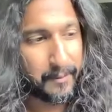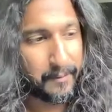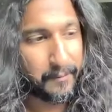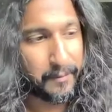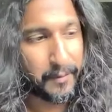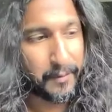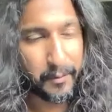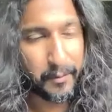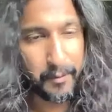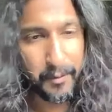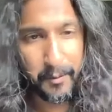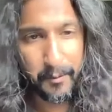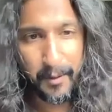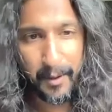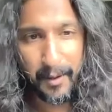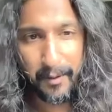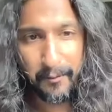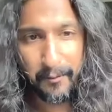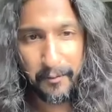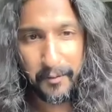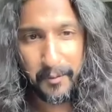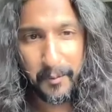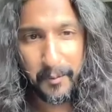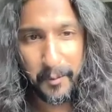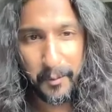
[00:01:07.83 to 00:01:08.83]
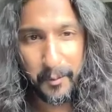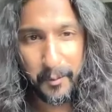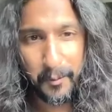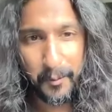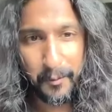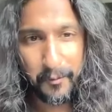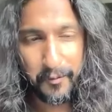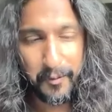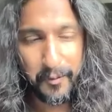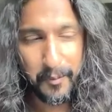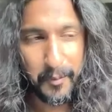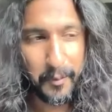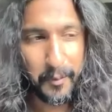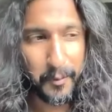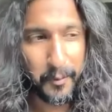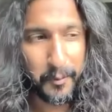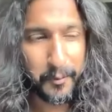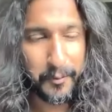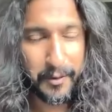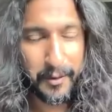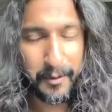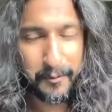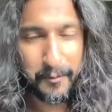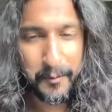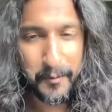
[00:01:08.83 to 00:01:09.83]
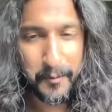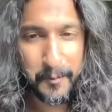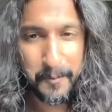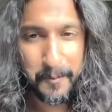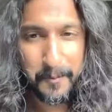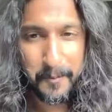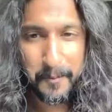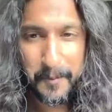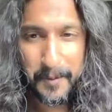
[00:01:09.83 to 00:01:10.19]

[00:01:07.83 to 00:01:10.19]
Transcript: view you have from your hotel room.